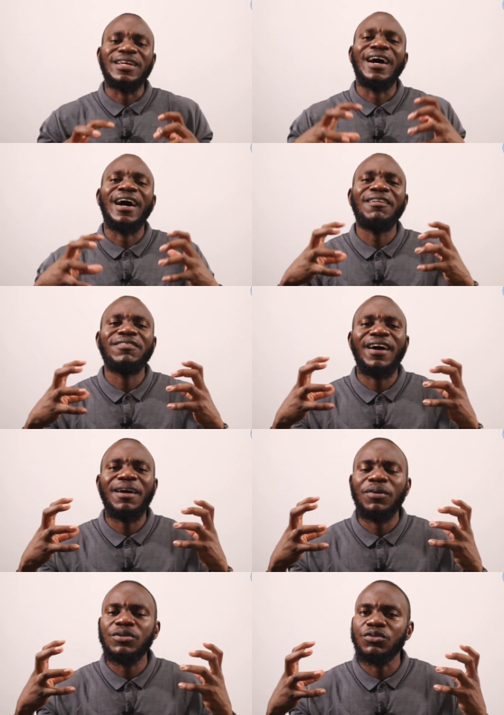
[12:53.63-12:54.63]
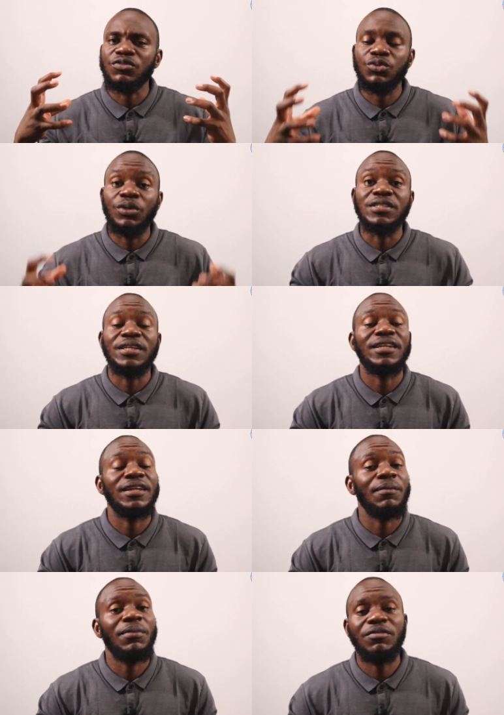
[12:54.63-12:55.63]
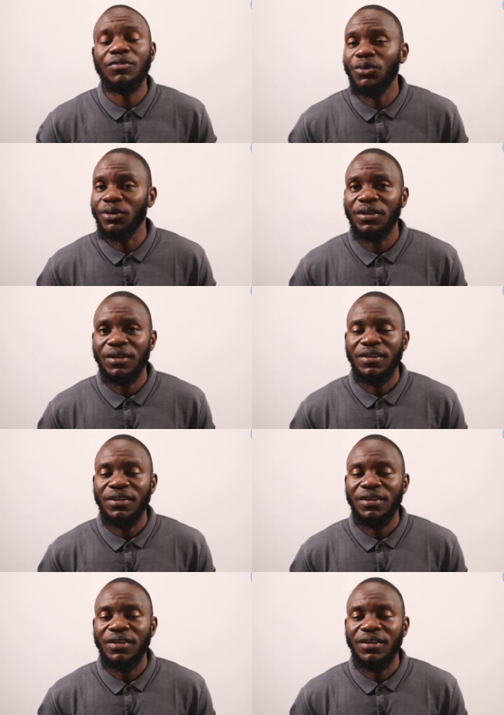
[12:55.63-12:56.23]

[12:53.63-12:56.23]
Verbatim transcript: They have high amounts of sugars, and above all,